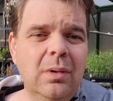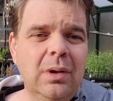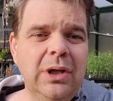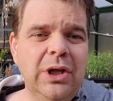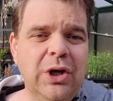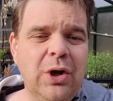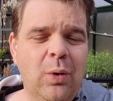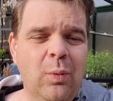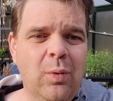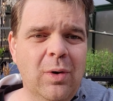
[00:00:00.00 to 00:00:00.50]

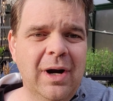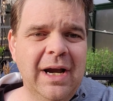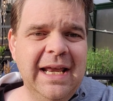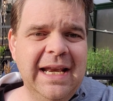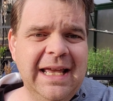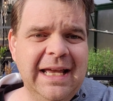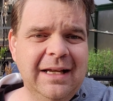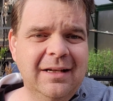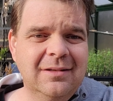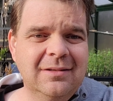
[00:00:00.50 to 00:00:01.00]
you know, we're
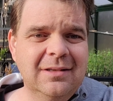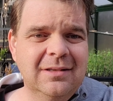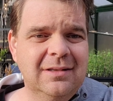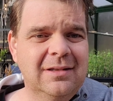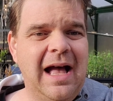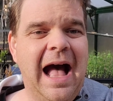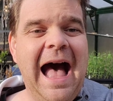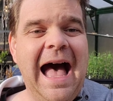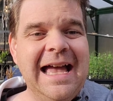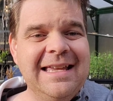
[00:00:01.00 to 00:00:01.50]
hitting
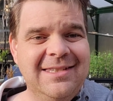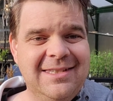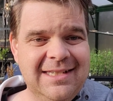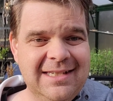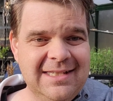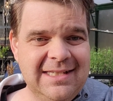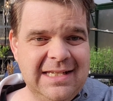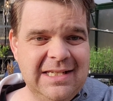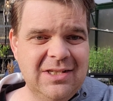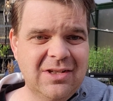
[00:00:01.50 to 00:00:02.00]
high
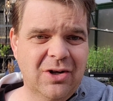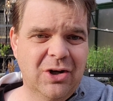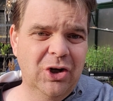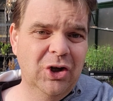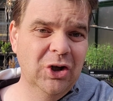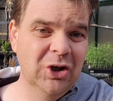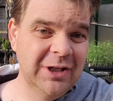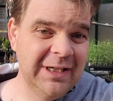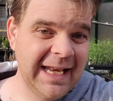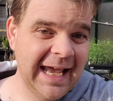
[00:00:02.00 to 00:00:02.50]
60s on a
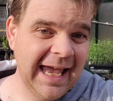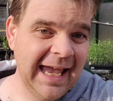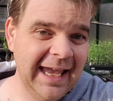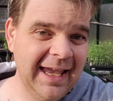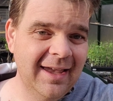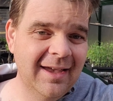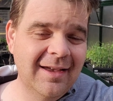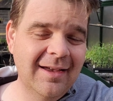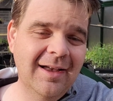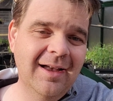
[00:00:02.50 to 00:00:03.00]
good
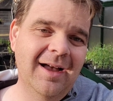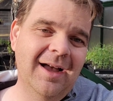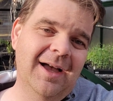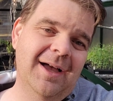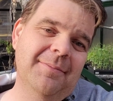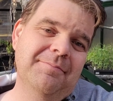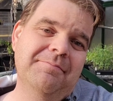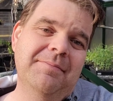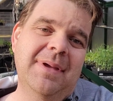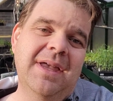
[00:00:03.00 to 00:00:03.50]
day.
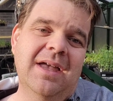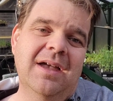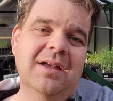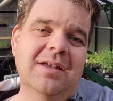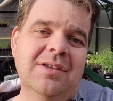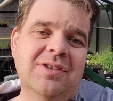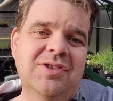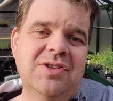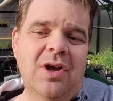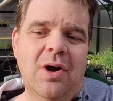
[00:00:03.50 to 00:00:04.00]
Um,
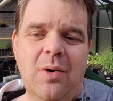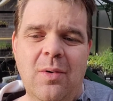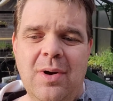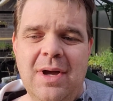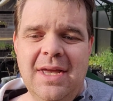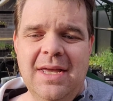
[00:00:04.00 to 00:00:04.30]
uh, so